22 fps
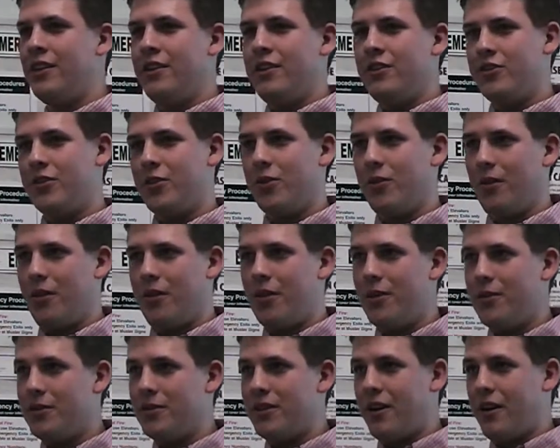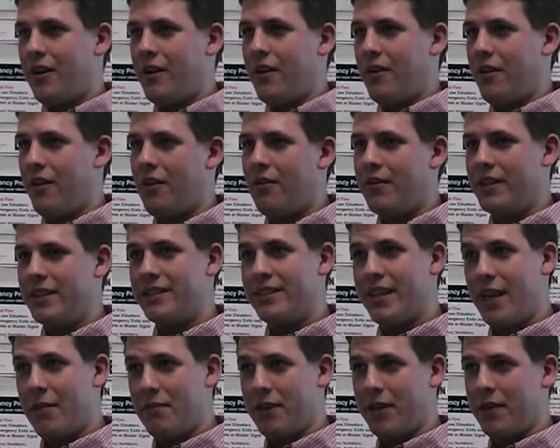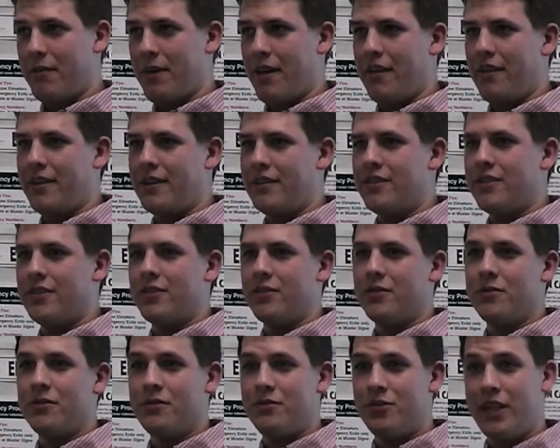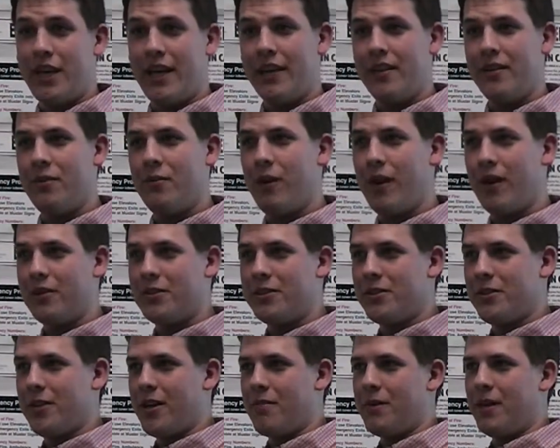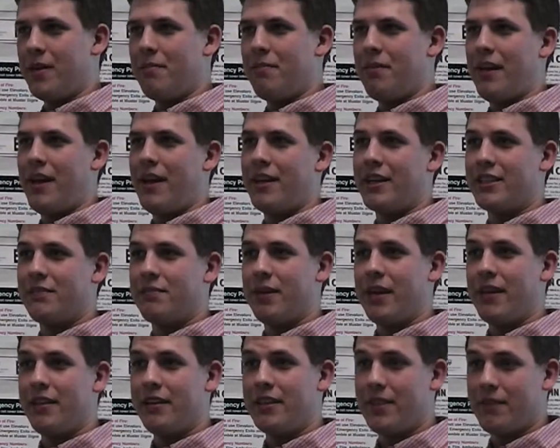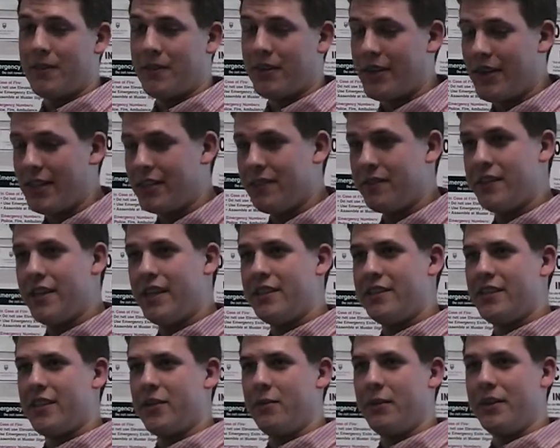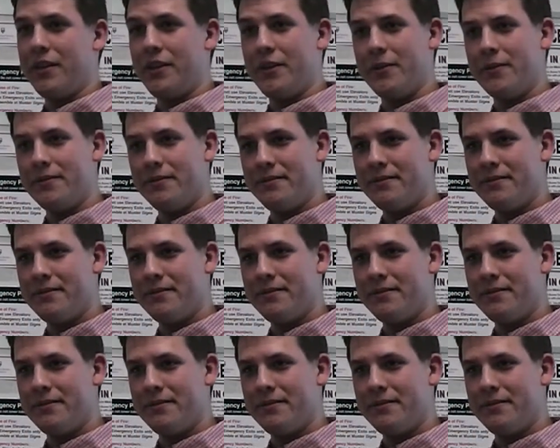So those are the 3 sampling methods. So Jen, why don't you come up and explain the different kinds of tests that we do?